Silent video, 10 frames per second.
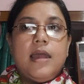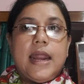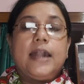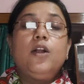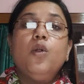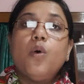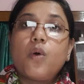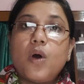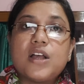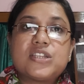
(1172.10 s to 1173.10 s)
at low
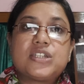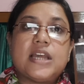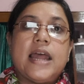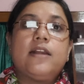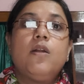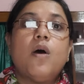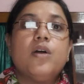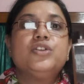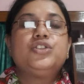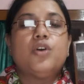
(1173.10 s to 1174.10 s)
cost and
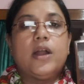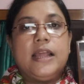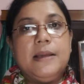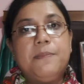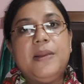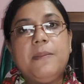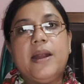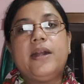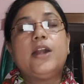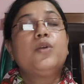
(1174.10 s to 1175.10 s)
launched or
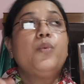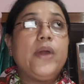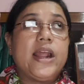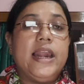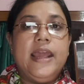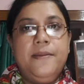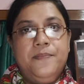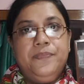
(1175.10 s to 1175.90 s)
implemented quickly